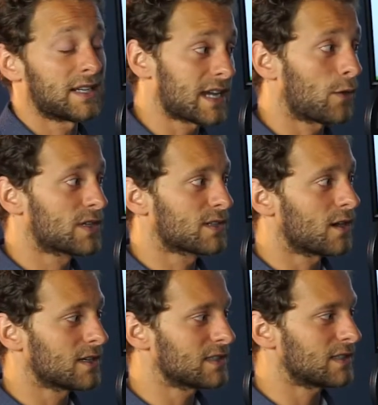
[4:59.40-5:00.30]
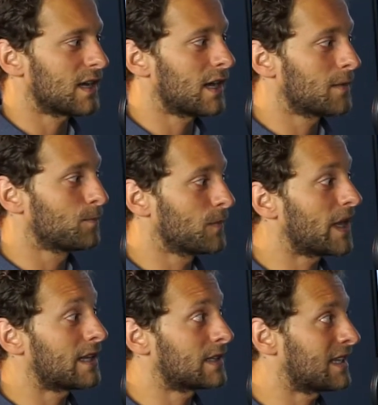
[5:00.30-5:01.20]
how we started.
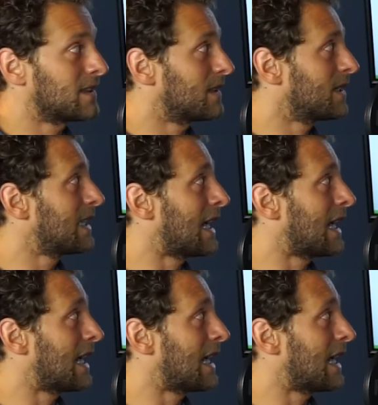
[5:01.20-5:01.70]
And yeah,